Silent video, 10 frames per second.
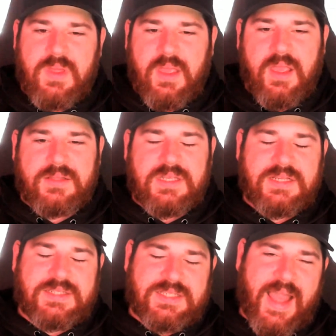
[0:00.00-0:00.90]

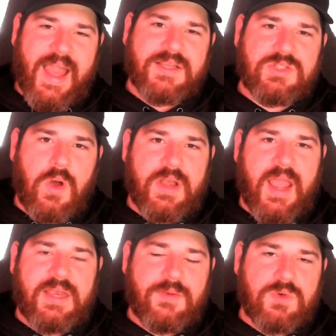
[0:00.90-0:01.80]
it's a tax on
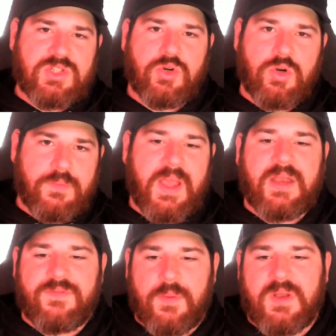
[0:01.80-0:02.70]
any return
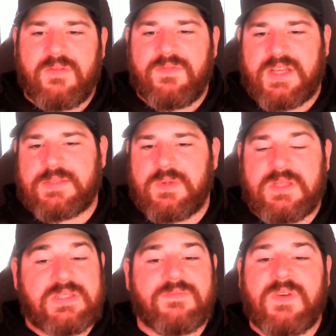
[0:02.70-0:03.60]
made from an investment.
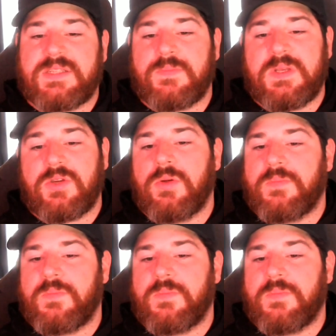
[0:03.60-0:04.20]
This investment could be